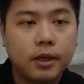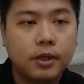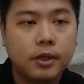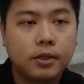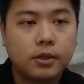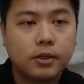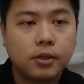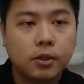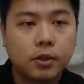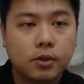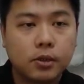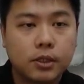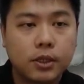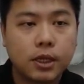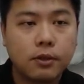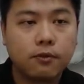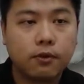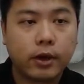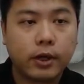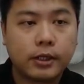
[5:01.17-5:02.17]
So
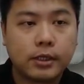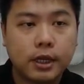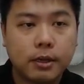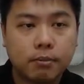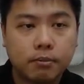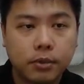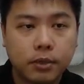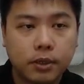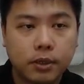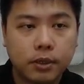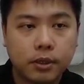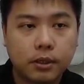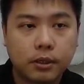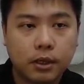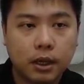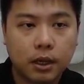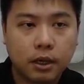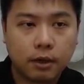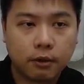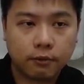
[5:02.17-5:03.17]
say for
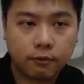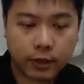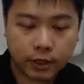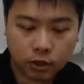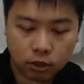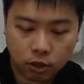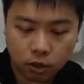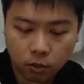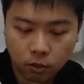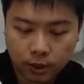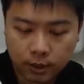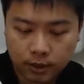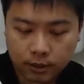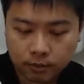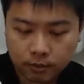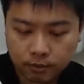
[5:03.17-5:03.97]
example, vendor 1